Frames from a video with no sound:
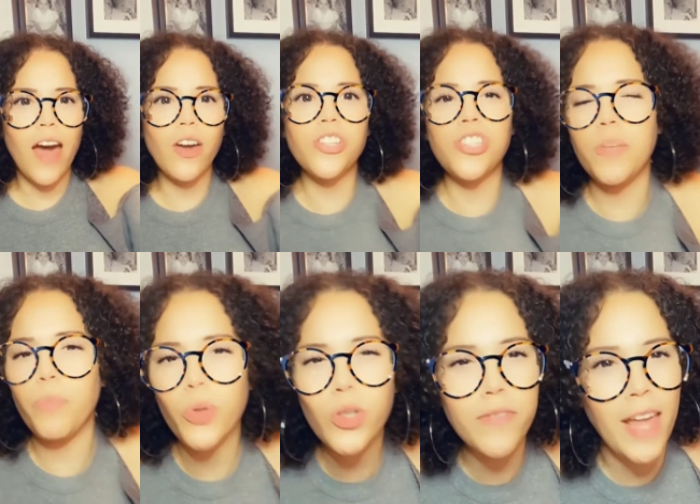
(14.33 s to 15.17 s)
How can she
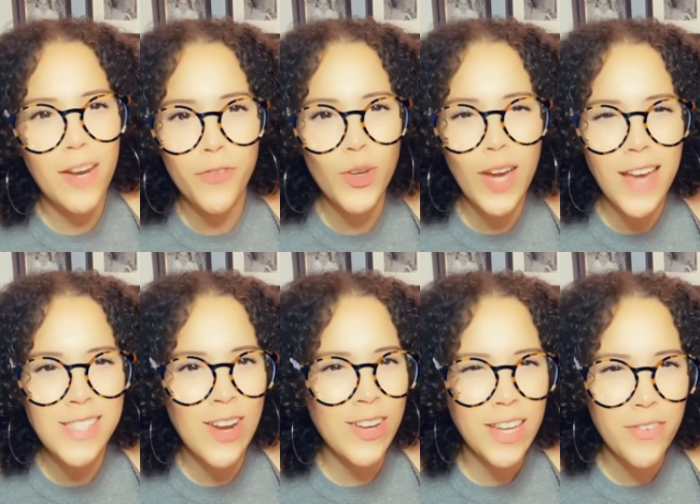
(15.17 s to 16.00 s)
prove that if you guys
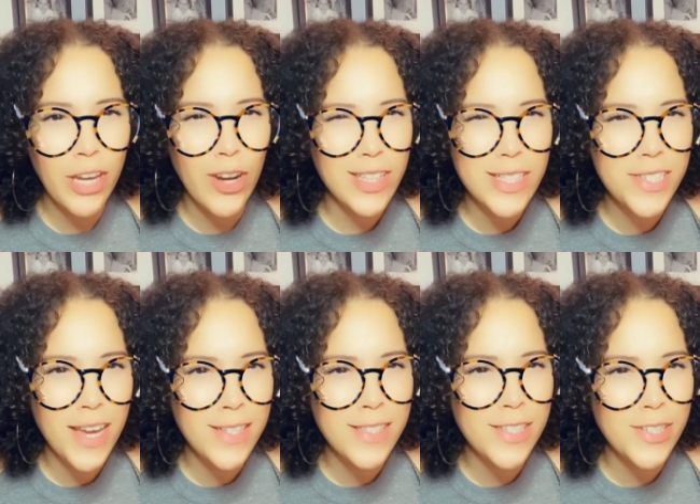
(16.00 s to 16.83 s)
aren't giving her the chance to